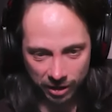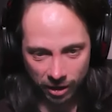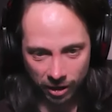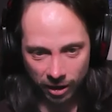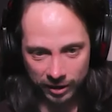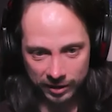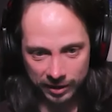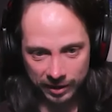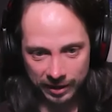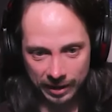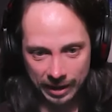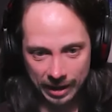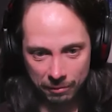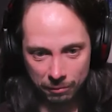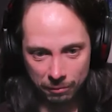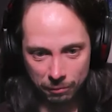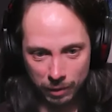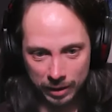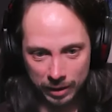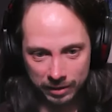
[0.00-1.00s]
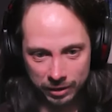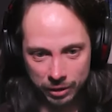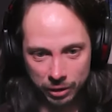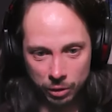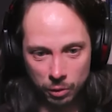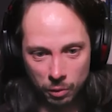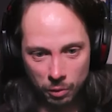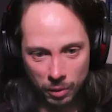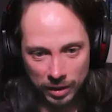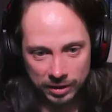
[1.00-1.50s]
art, and what do
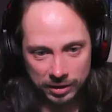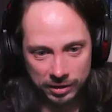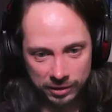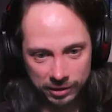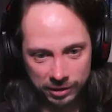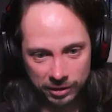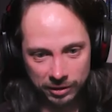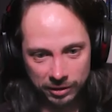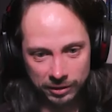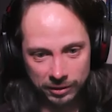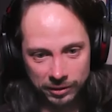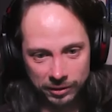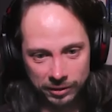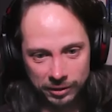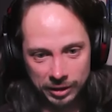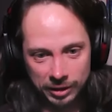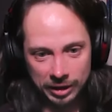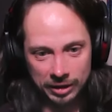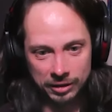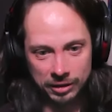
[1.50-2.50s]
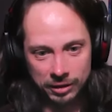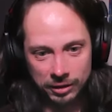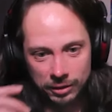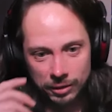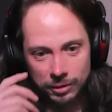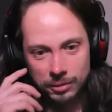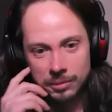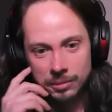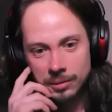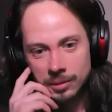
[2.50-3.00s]
you want it to
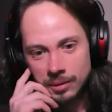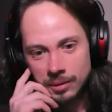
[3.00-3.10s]
do?